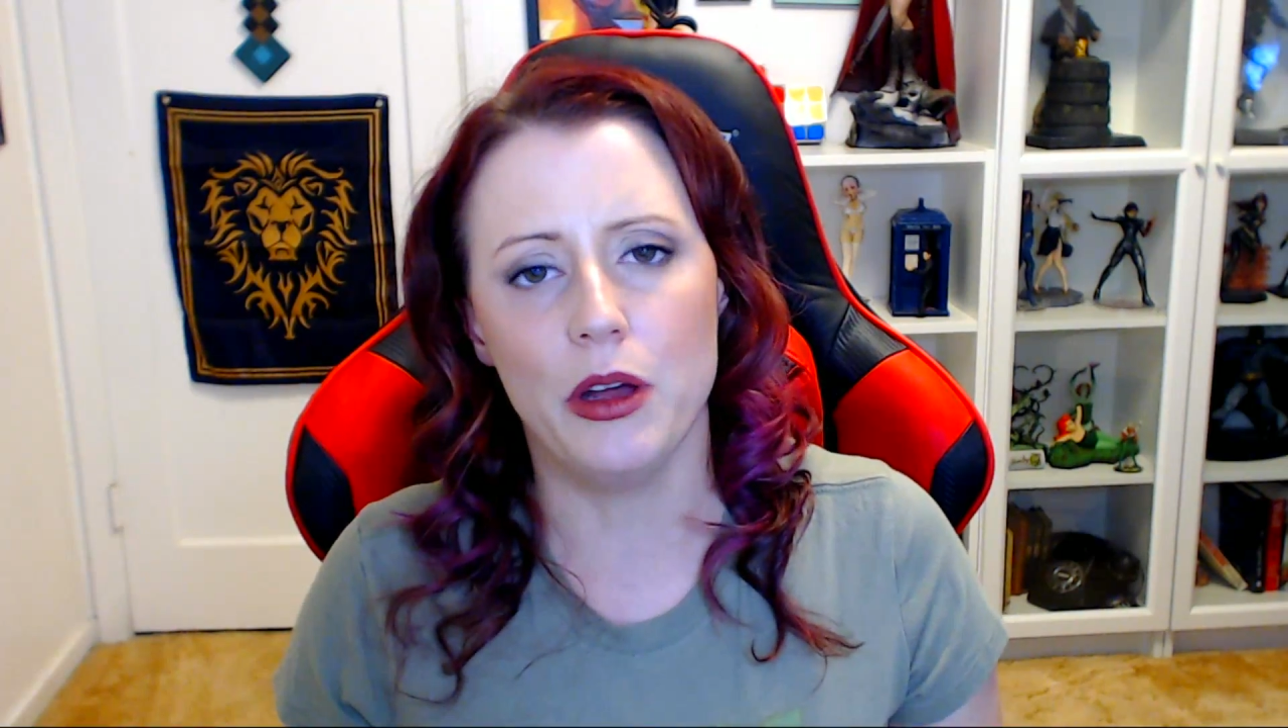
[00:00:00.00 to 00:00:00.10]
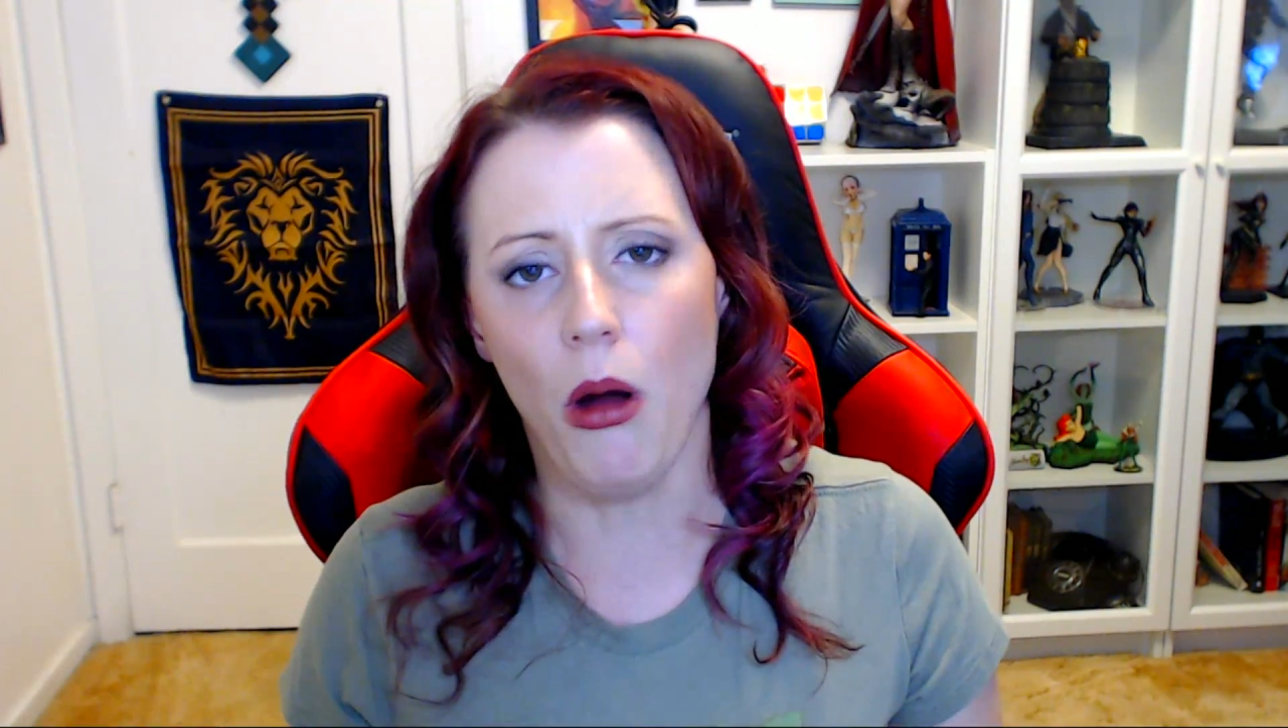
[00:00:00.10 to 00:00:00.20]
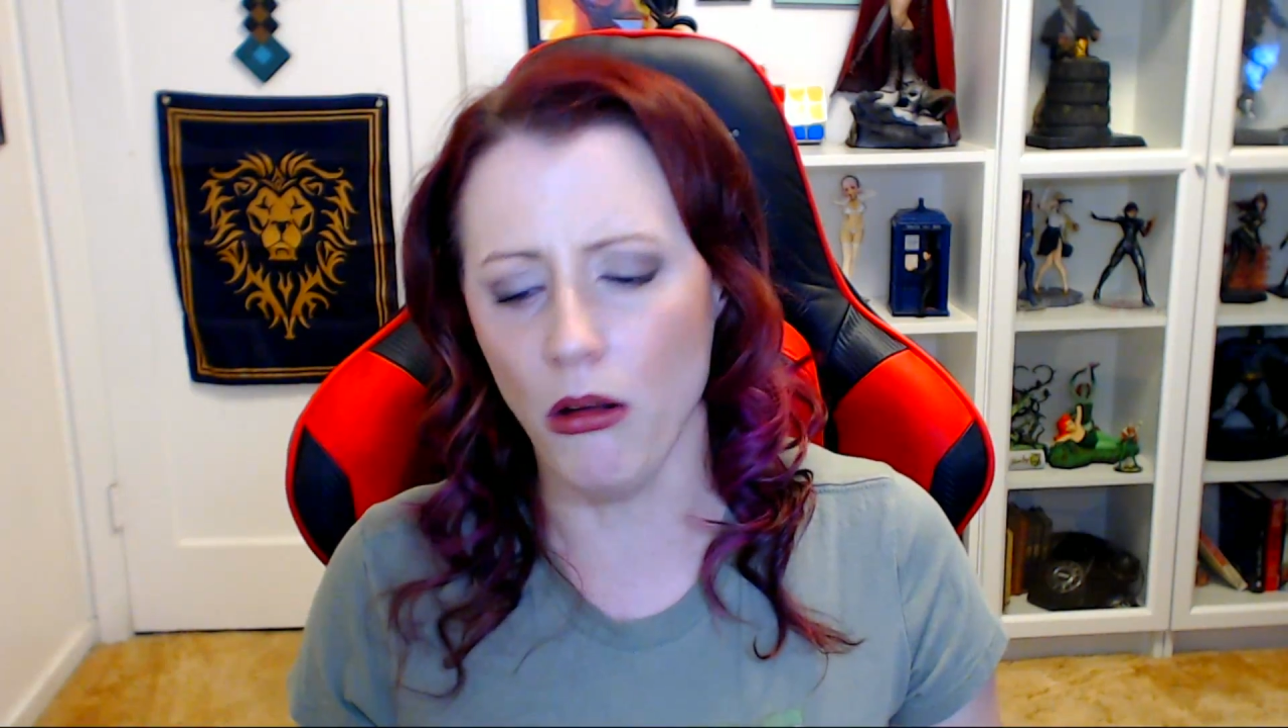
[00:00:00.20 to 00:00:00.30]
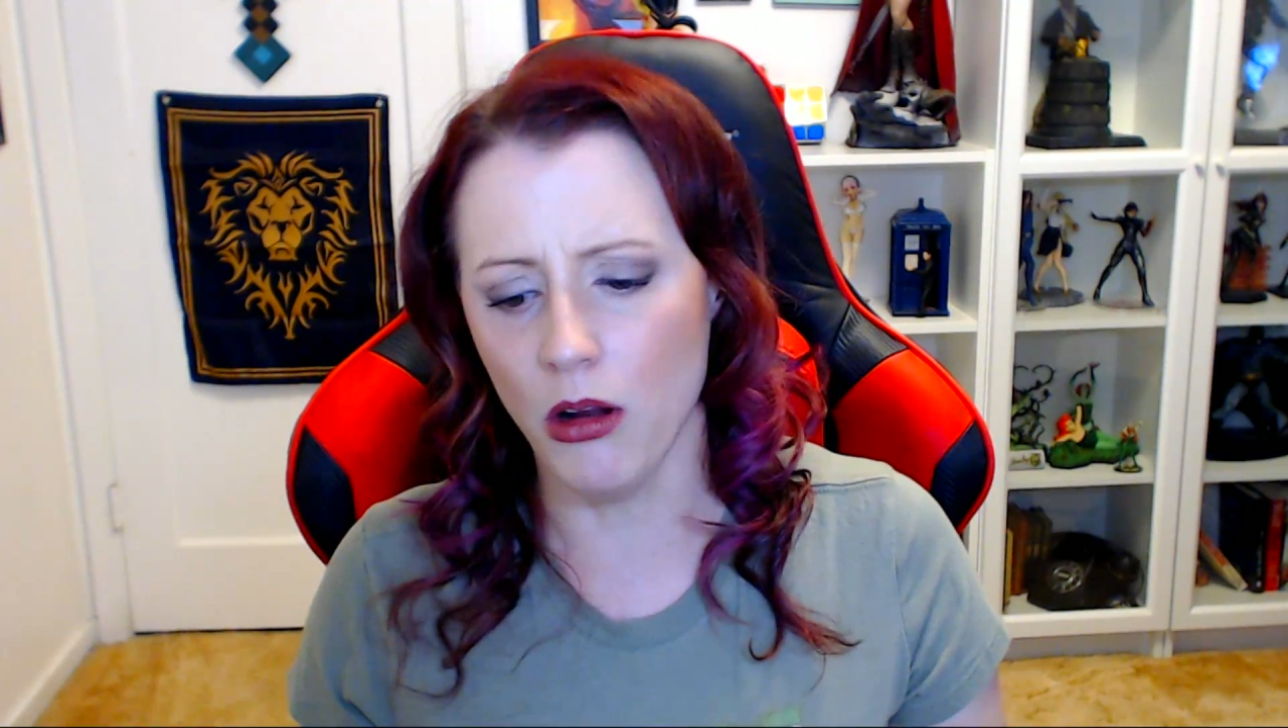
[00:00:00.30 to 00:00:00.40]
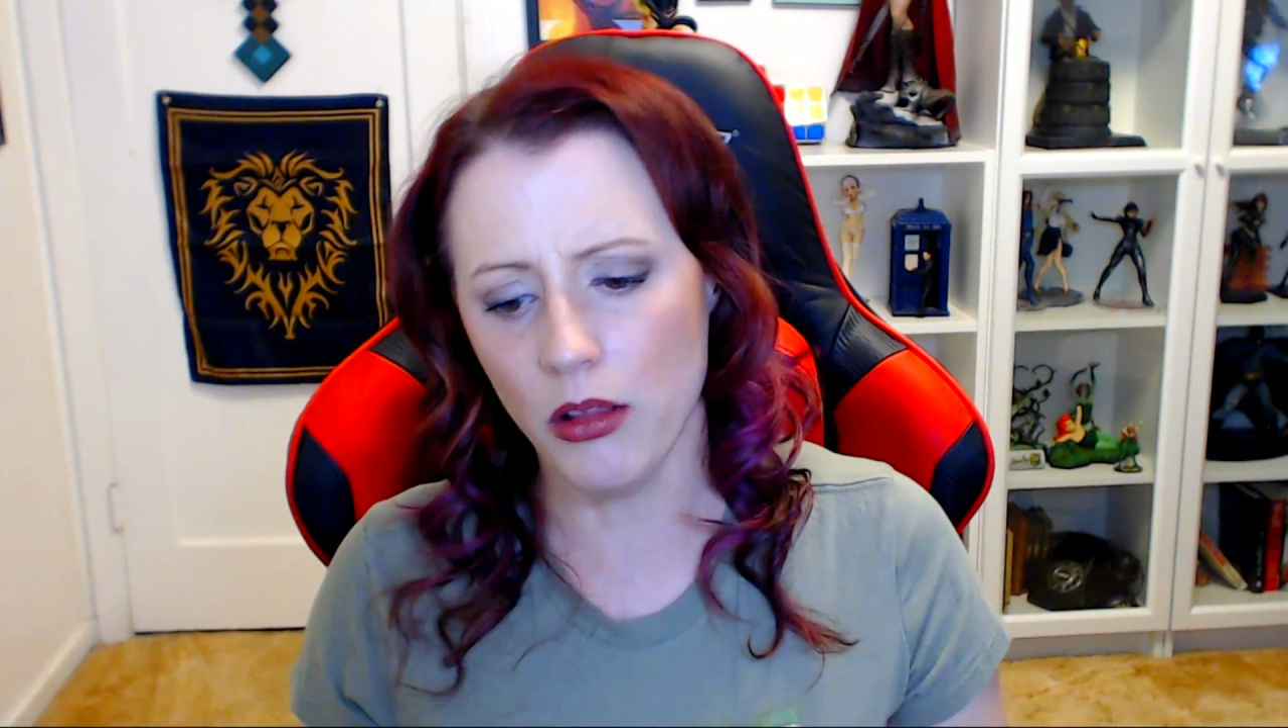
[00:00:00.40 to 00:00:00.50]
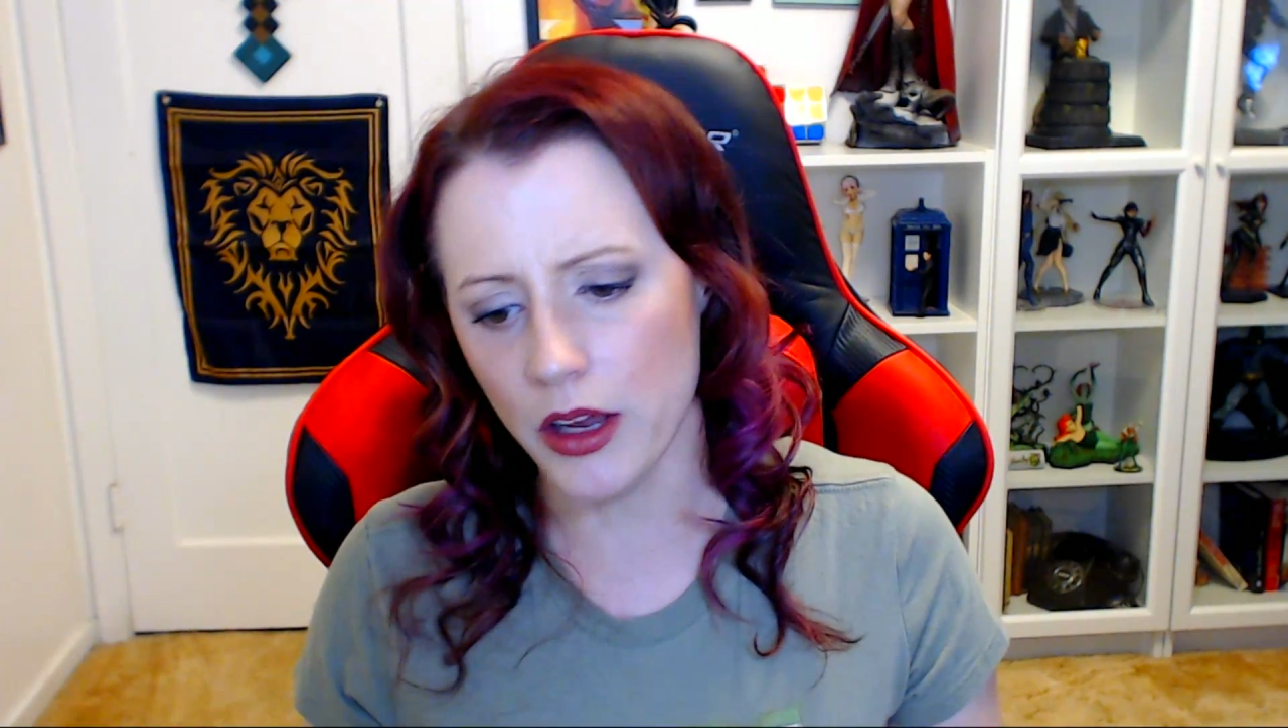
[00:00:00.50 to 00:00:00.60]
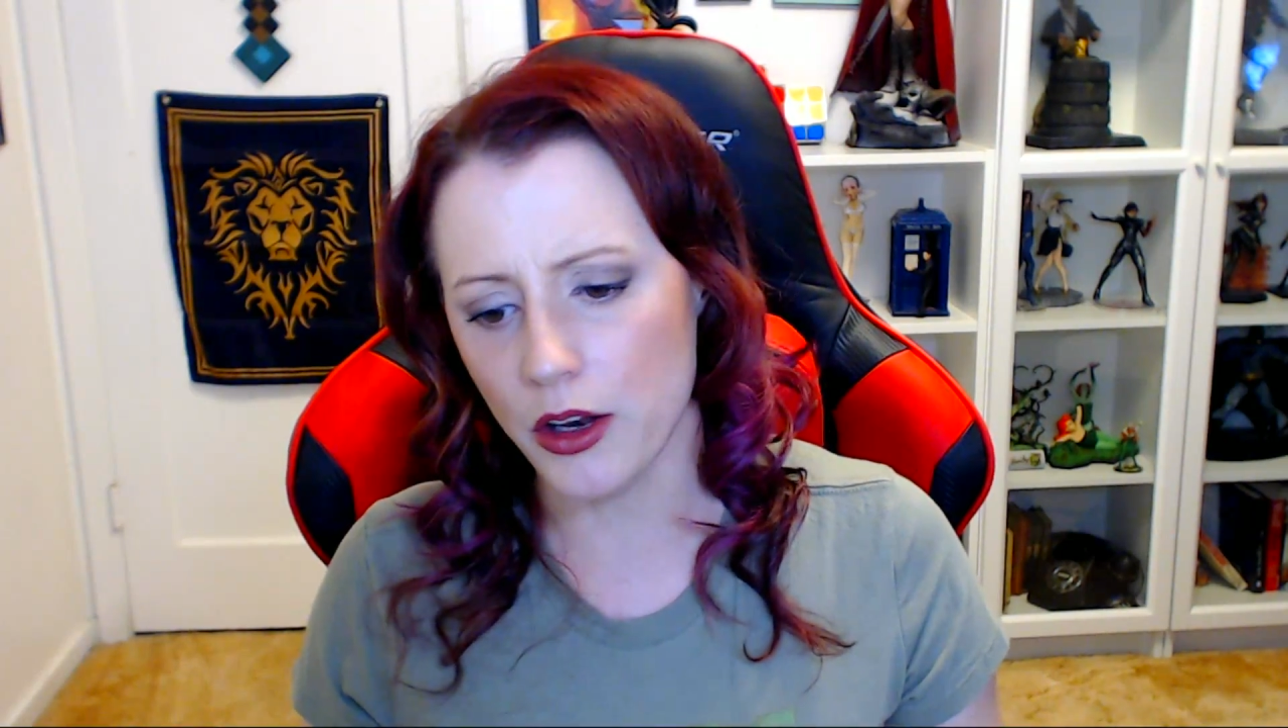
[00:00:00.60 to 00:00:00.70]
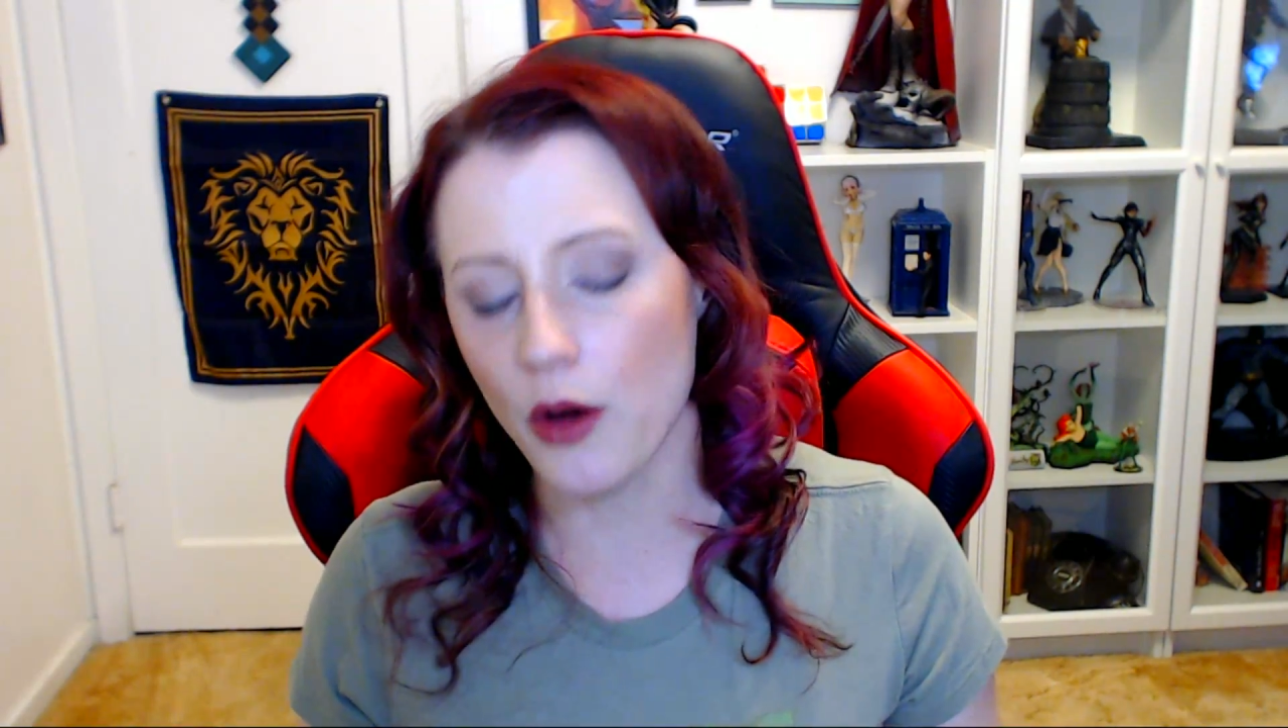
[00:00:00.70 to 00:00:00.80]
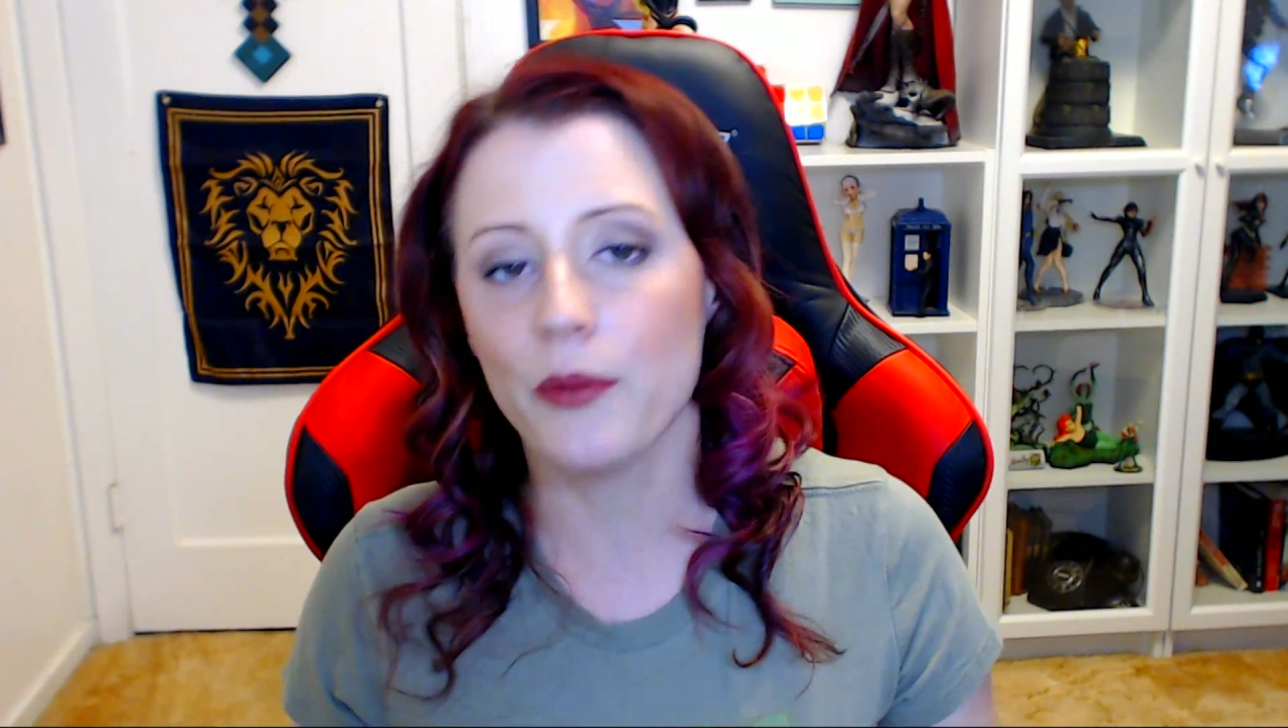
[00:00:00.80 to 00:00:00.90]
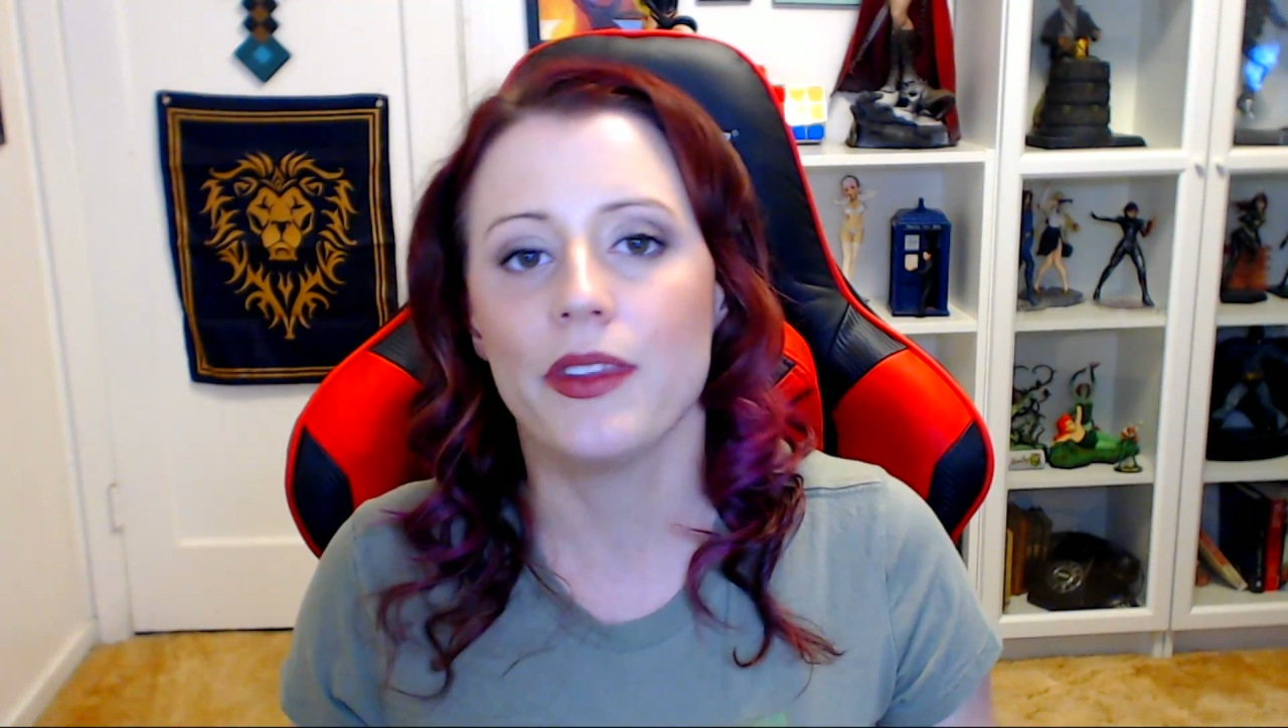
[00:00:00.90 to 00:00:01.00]
oh no, they
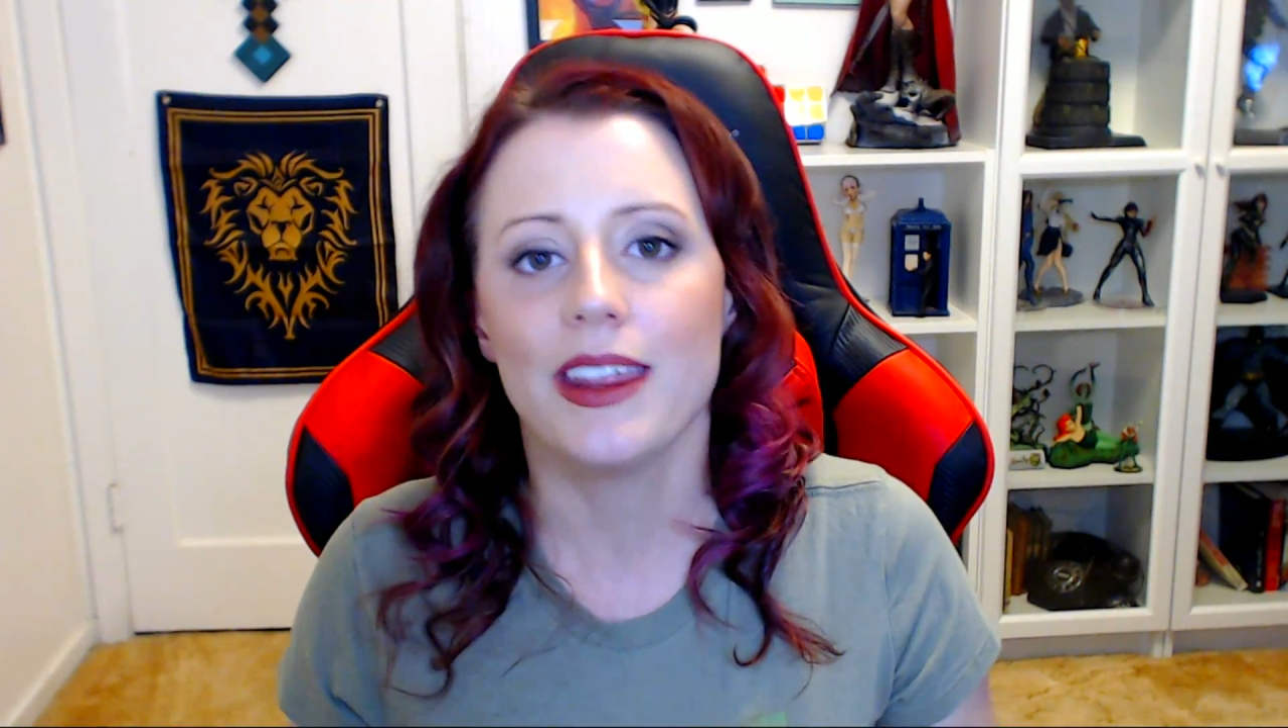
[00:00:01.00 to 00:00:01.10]
don't.